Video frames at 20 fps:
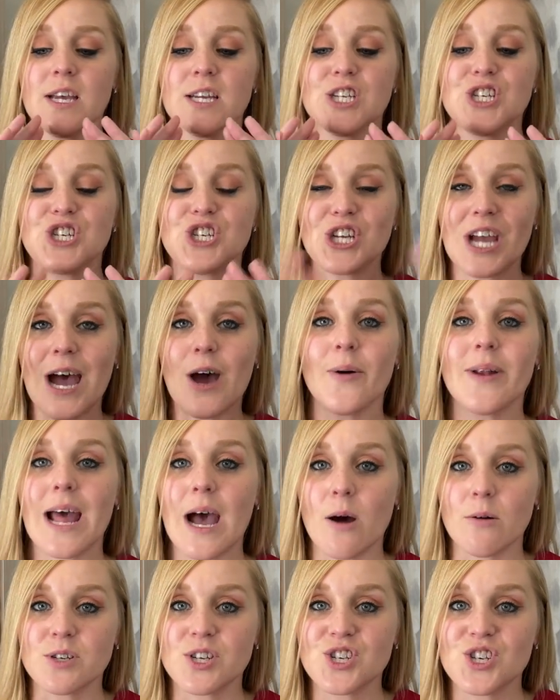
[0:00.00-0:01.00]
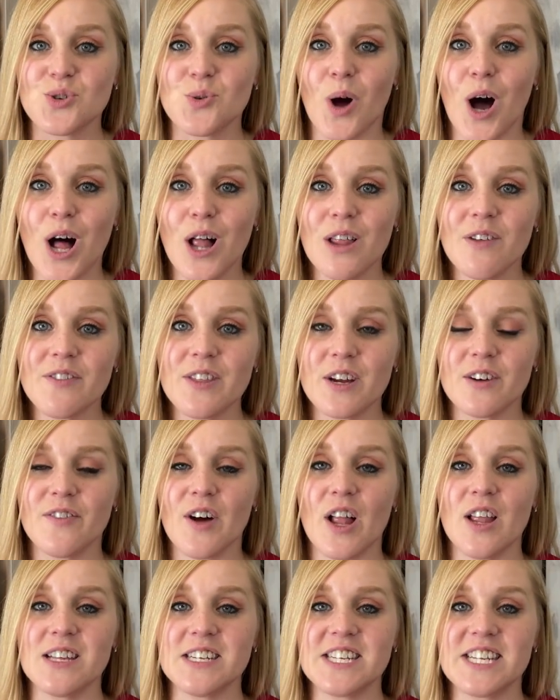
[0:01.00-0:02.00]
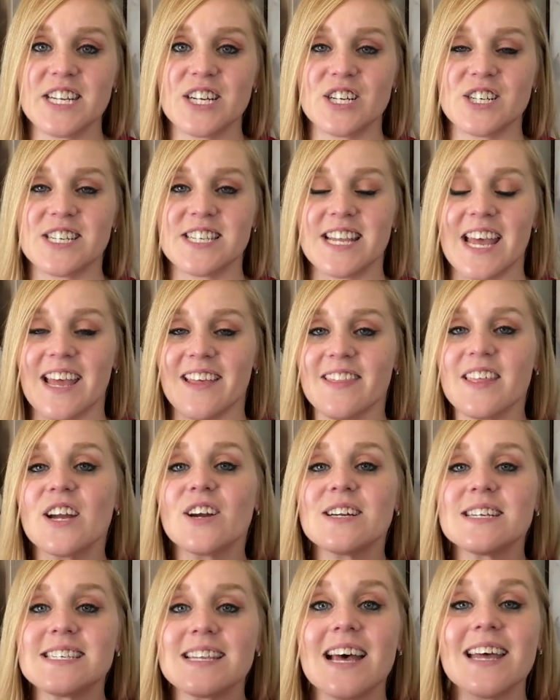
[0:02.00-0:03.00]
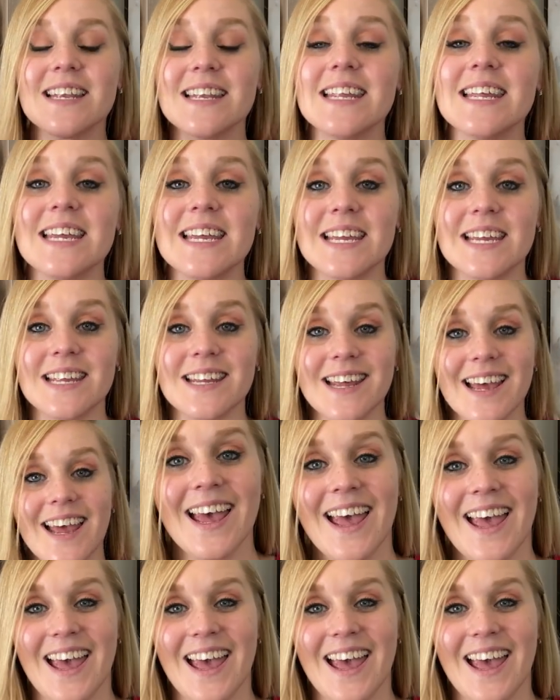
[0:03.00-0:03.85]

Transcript: shout out to all of their volunteers saying there is a need.